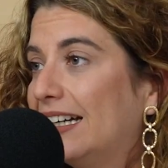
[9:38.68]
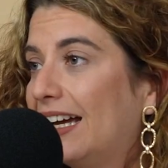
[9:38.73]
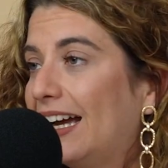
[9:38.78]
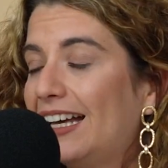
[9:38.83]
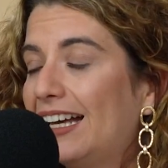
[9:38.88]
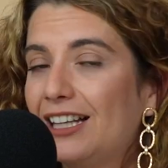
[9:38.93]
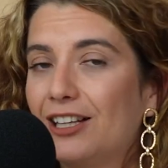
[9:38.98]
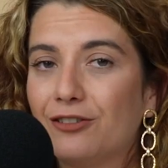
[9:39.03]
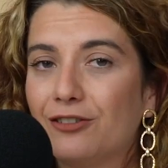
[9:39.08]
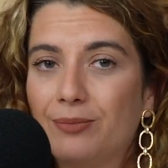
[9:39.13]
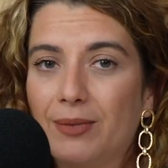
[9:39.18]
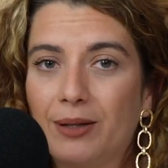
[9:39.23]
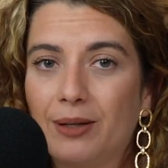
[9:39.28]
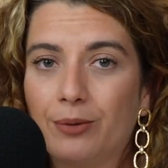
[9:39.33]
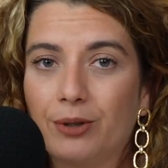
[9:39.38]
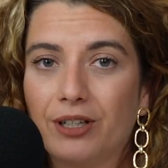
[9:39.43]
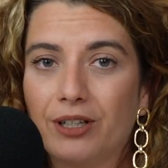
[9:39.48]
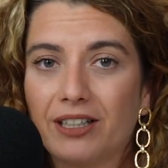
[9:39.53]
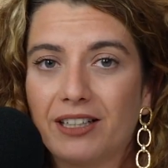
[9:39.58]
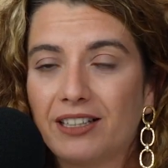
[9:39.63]
I love my
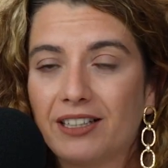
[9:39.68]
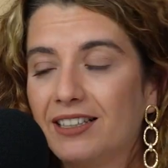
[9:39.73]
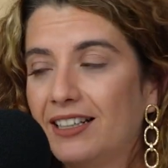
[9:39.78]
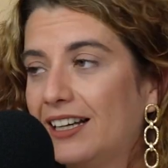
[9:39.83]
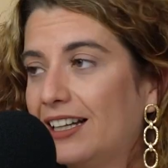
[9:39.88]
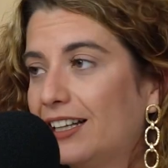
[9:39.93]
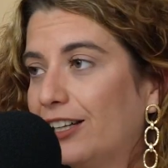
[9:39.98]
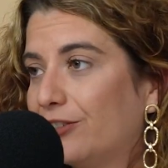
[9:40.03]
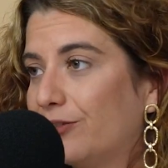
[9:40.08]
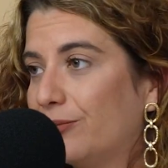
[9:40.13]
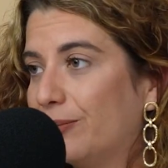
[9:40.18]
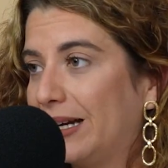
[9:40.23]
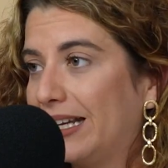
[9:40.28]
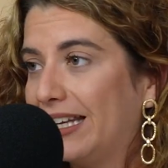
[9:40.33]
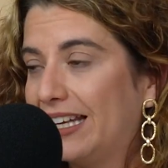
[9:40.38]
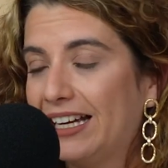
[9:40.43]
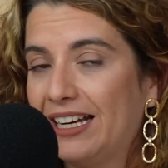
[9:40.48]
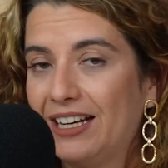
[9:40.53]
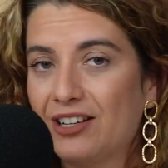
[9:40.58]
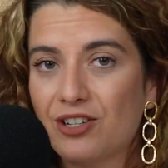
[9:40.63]
work. I love my
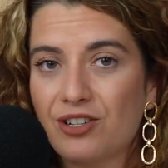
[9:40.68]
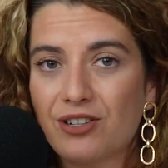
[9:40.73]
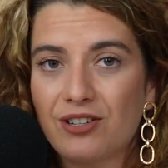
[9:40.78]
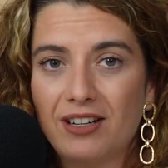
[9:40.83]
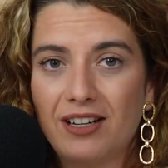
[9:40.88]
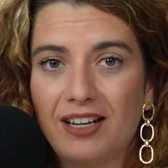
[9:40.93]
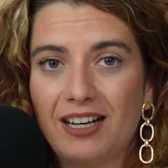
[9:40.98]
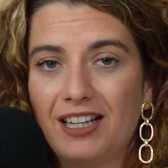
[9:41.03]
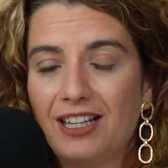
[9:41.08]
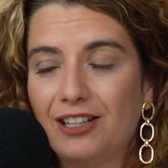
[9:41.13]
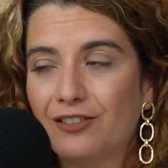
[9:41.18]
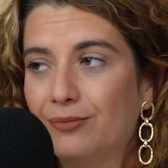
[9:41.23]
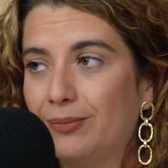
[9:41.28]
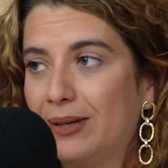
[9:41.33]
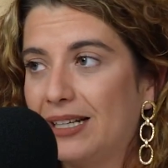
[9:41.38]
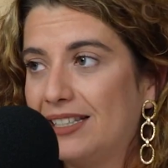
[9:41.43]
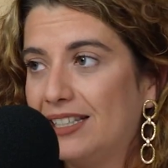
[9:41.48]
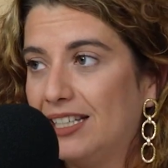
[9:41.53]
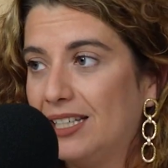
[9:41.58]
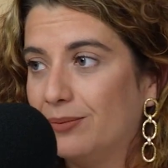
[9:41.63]
cash. I love
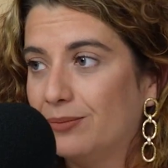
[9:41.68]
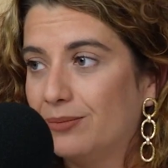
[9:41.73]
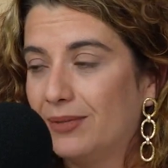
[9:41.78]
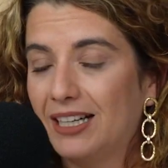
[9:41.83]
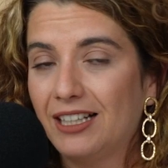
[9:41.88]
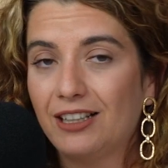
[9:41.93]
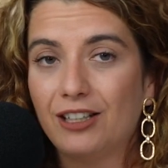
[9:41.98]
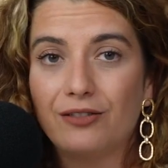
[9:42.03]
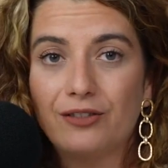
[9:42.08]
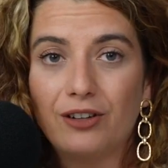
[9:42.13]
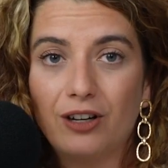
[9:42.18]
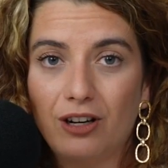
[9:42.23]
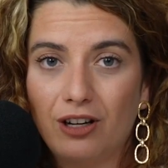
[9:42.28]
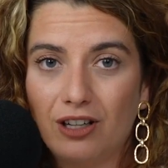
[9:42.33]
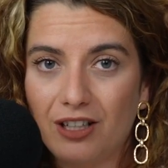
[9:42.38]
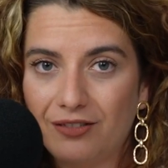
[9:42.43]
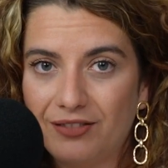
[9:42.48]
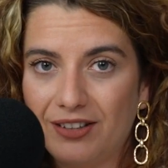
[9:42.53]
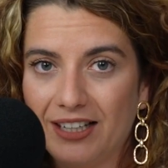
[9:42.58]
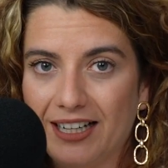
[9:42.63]
my team. I love
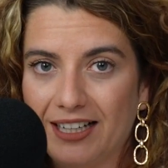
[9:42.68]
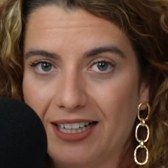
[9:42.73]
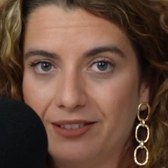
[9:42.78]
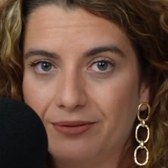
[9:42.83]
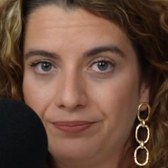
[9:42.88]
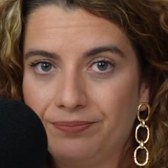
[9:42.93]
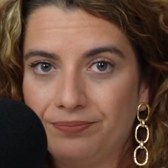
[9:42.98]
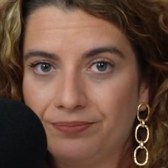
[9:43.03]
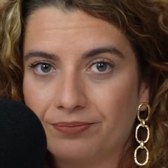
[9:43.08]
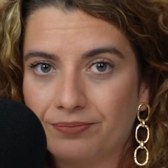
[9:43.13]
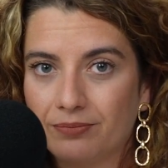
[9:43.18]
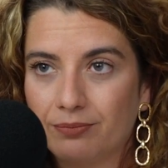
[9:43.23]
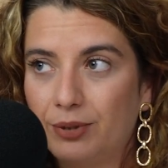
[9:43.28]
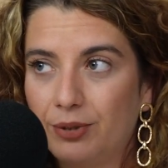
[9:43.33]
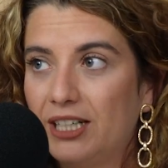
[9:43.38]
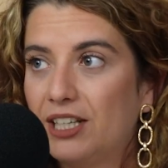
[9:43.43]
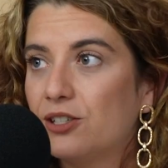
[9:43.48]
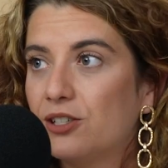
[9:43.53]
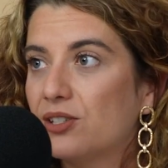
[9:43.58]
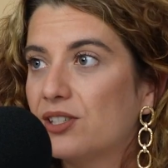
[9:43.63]
all of that.
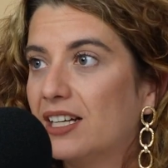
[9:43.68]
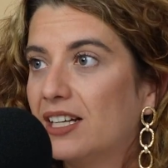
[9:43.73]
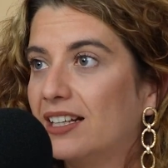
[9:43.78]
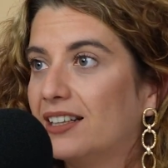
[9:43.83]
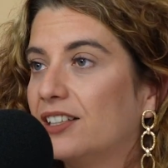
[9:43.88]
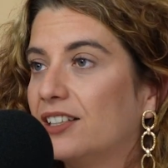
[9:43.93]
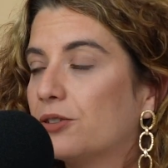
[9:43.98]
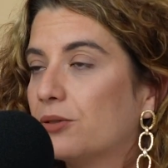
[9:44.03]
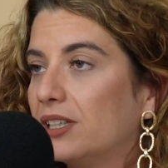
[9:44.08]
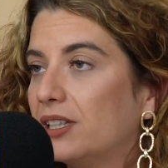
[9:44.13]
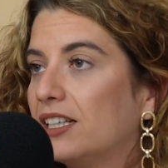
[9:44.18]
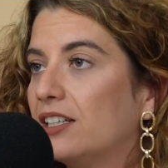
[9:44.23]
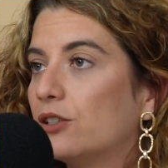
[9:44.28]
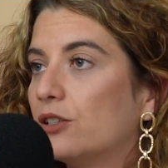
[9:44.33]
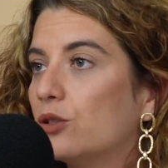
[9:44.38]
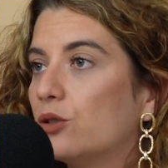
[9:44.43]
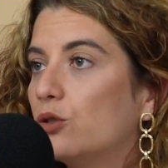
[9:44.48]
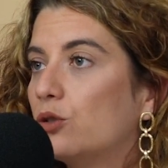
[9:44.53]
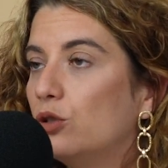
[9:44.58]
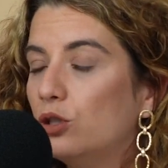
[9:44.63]
But I just had literally
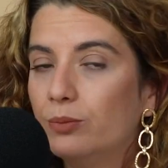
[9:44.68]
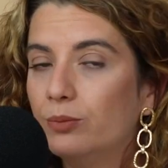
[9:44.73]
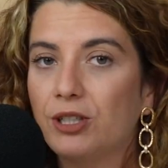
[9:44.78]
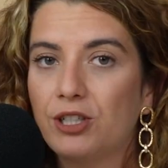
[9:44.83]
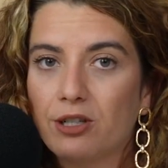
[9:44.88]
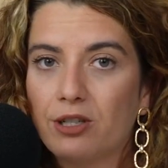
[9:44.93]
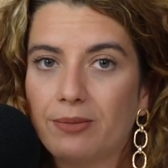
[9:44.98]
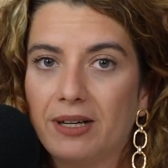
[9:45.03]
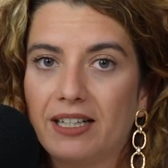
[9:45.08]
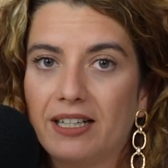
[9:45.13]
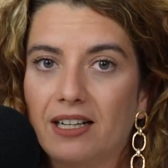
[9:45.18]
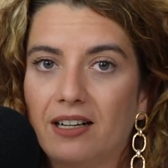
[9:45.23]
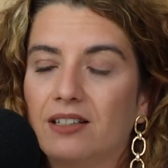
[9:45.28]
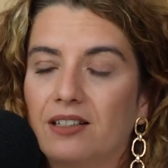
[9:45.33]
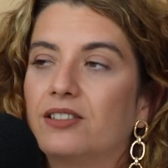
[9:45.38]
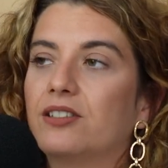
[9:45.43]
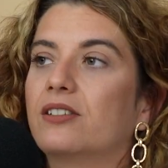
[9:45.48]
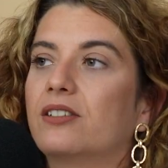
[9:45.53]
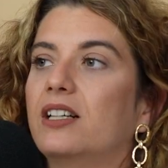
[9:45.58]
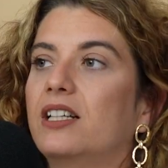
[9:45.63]
too much on my
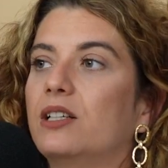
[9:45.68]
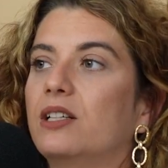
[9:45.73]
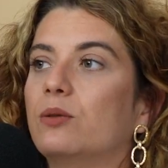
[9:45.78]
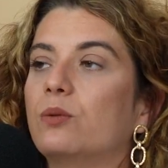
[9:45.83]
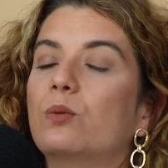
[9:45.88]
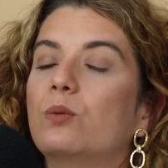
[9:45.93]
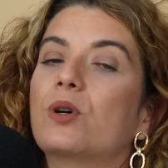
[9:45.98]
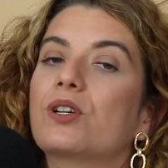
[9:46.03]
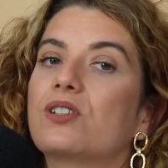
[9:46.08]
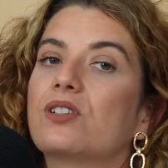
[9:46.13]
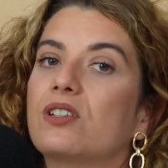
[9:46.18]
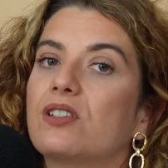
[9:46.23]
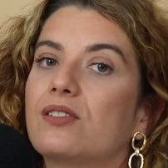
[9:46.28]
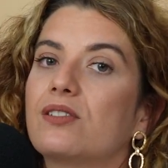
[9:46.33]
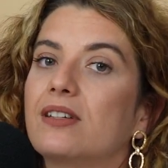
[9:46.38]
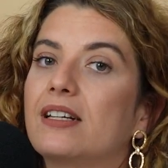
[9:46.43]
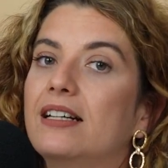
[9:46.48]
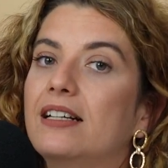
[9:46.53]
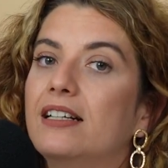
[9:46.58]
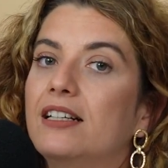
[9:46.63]
calendar, and it
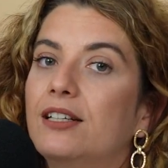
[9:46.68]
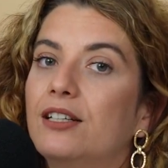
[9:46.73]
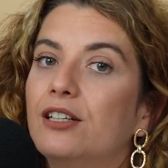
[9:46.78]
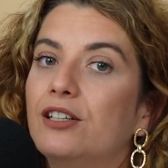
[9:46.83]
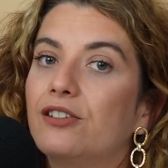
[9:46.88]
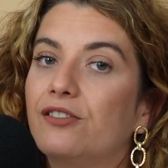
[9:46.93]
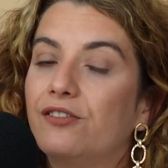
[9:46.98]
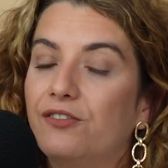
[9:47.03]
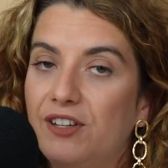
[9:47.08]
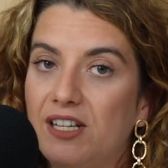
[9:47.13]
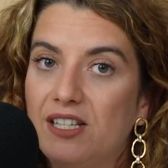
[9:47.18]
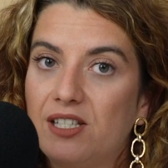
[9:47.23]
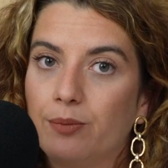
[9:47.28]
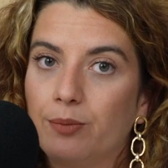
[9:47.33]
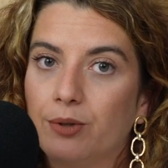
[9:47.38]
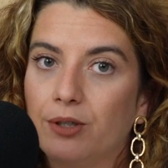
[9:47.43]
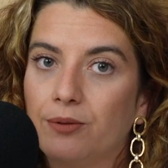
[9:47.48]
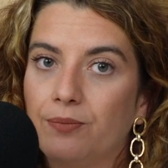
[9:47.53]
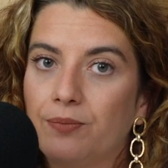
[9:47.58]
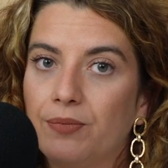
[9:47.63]
wasn't
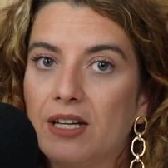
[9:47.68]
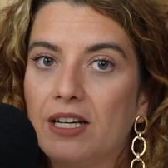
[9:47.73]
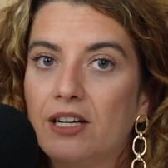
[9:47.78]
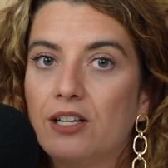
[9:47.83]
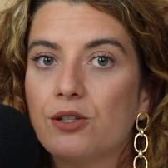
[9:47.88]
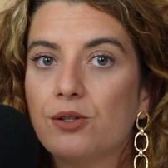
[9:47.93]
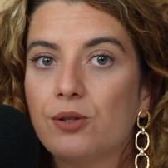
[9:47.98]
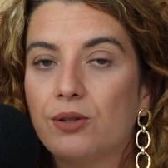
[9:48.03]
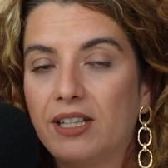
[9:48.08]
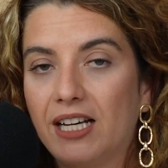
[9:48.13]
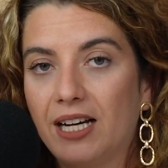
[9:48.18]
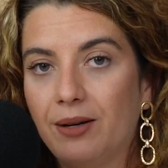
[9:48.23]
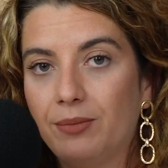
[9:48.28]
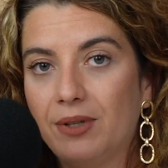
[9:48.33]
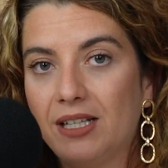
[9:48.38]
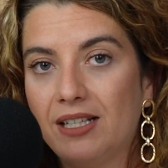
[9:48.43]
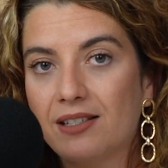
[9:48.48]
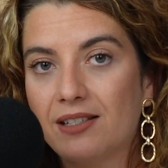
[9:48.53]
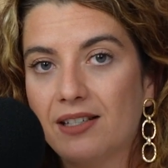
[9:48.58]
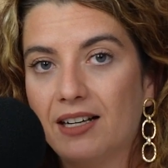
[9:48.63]
feasible. So that
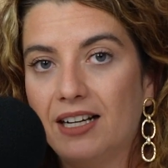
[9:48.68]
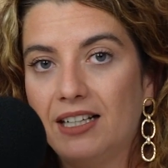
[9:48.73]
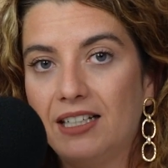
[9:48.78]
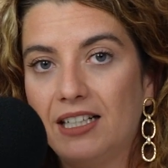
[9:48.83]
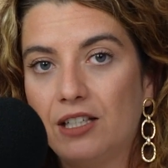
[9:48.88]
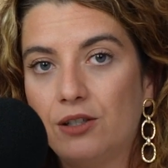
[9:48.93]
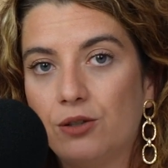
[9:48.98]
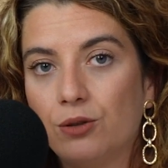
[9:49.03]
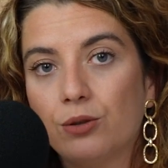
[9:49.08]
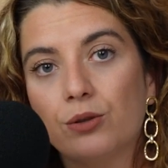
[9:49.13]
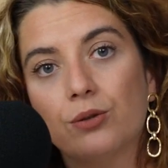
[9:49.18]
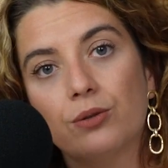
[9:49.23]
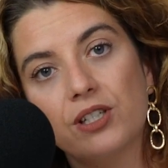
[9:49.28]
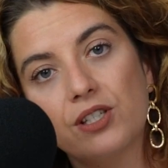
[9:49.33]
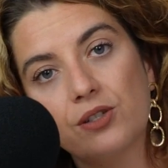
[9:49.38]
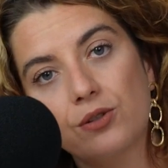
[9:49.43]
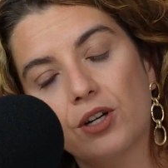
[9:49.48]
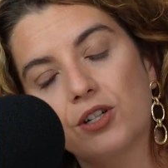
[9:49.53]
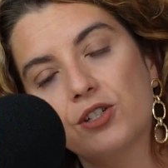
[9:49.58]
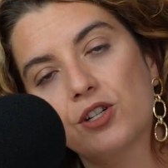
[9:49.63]
means I need to
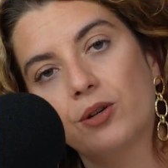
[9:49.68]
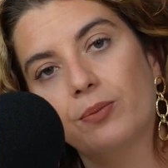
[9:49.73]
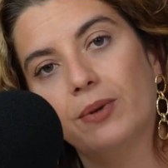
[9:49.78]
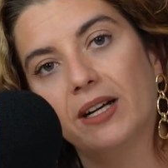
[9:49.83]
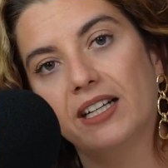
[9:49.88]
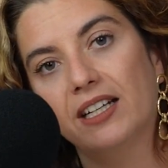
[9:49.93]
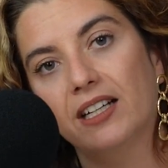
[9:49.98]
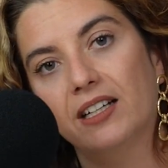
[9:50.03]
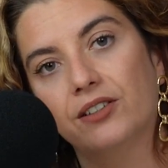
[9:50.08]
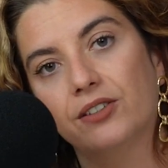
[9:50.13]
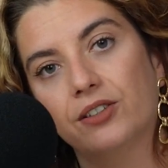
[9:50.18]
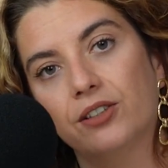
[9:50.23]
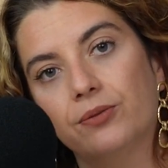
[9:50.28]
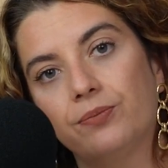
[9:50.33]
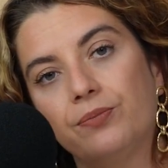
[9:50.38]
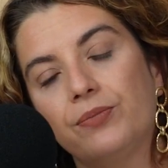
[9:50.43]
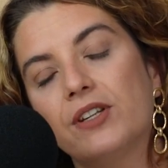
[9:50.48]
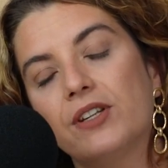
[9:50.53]
restructure my calendar.